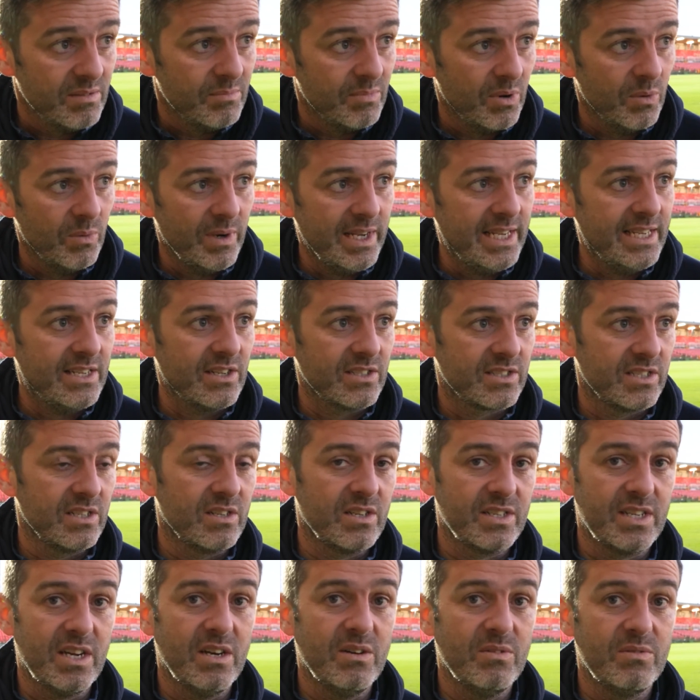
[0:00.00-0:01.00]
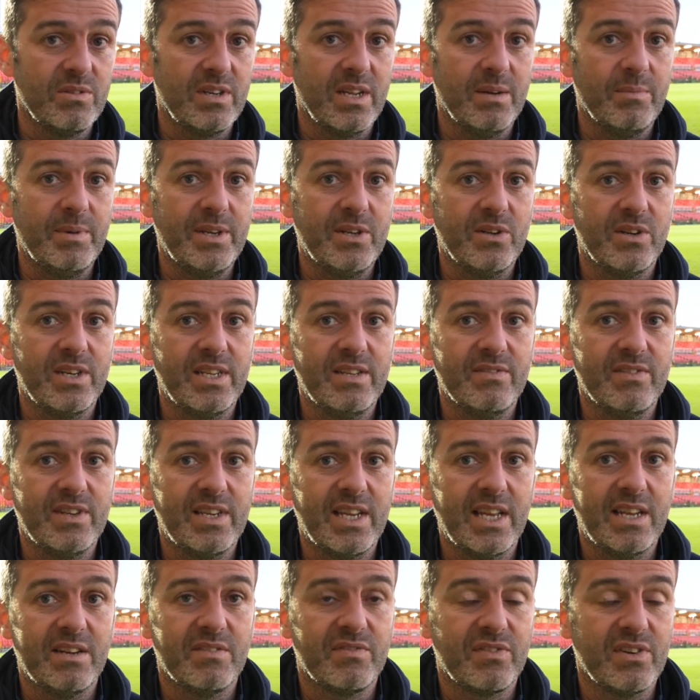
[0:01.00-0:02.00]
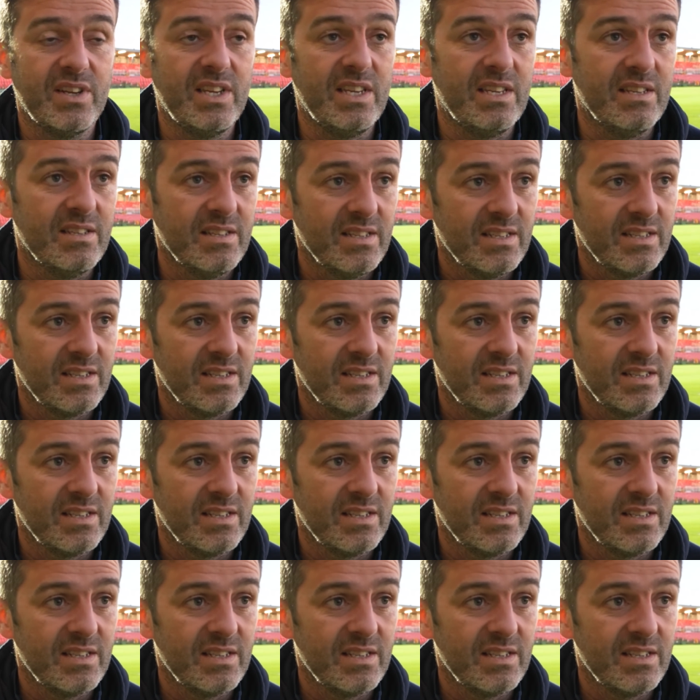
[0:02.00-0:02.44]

But Willie doesn't go down and we don't even get a free.